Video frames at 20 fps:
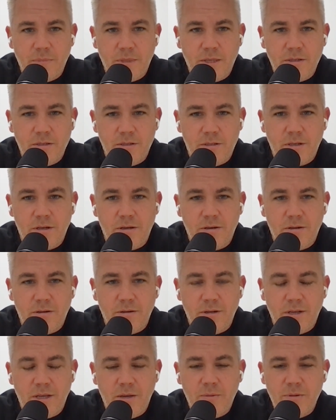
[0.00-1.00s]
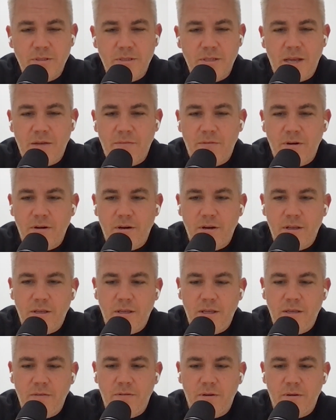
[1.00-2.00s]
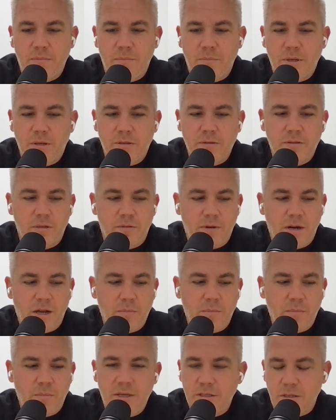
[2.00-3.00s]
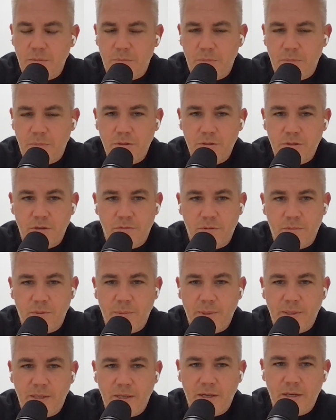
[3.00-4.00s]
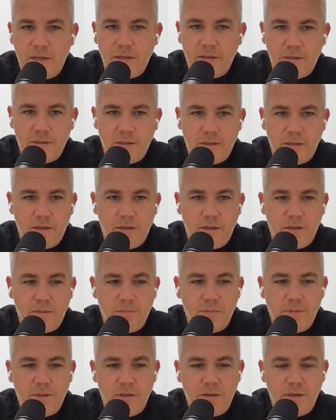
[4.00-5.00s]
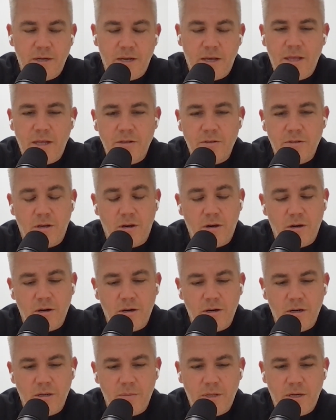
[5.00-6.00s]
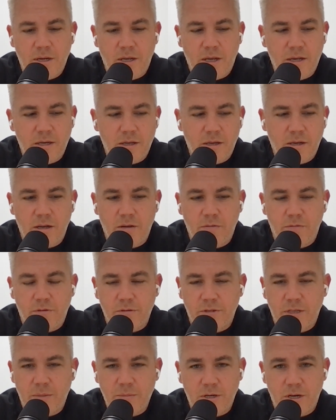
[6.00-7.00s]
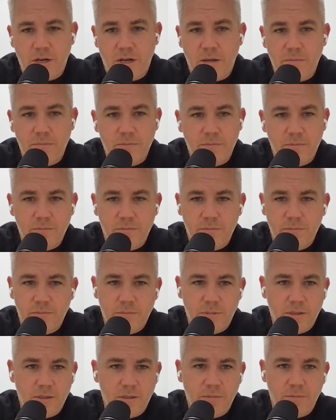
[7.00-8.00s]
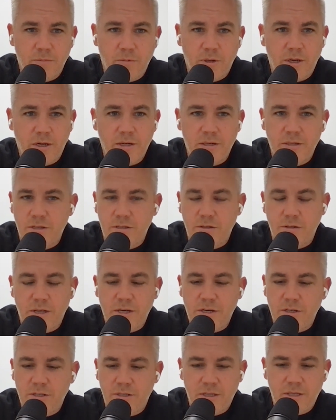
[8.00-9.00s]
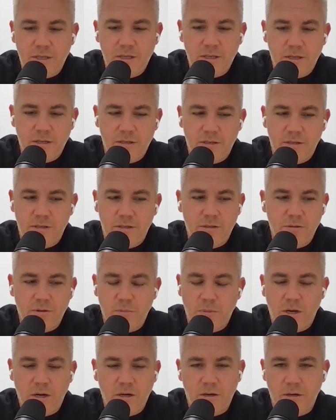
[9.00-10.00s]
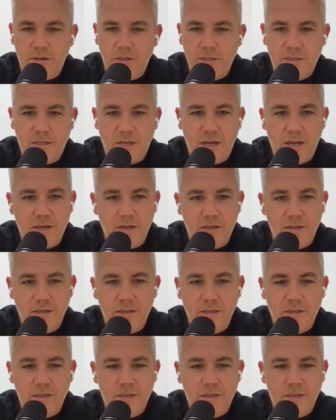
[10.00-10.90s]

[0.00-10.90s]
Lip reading: So it was never even built around me as a producer from the beginning. Now that was hard. I mean, I had a full-time job, working in a digital agency and doing Moniker on the side. And,